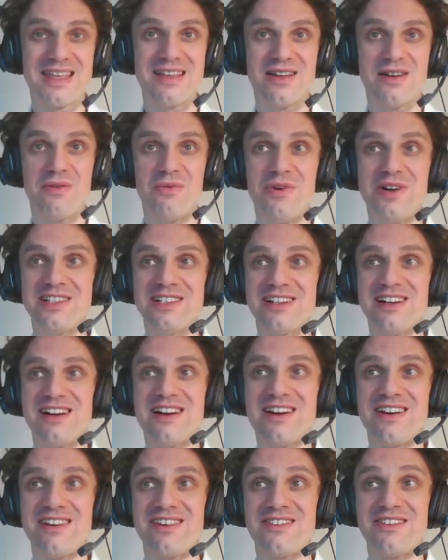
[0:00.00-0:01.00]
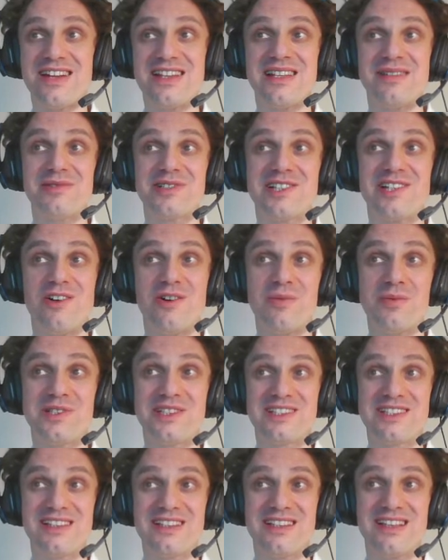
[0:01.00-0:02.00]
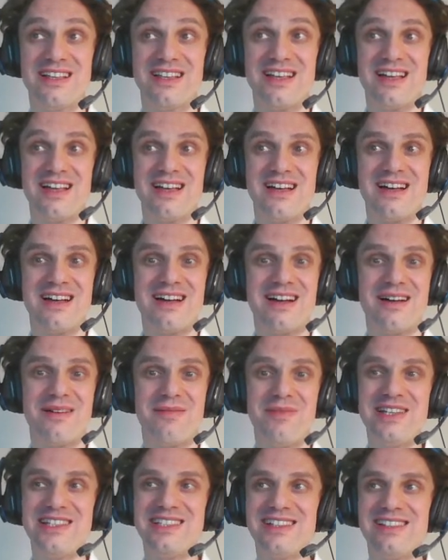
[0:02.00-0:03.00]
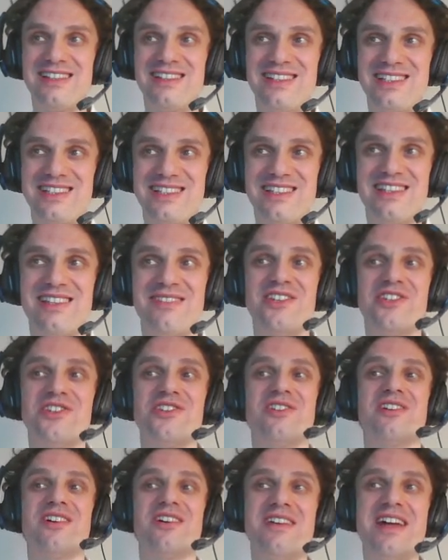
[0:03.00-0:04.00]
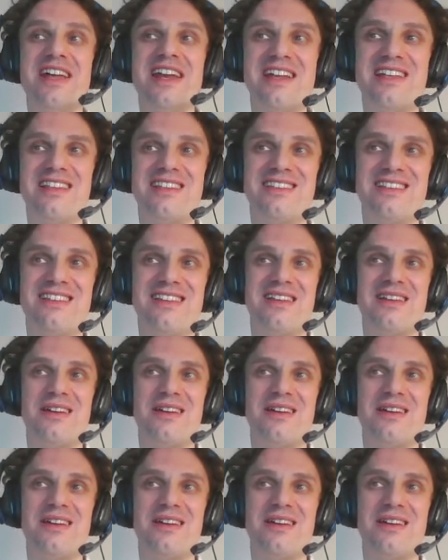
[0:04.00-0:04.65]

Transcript: What are random slopes? Basically, this individual covariate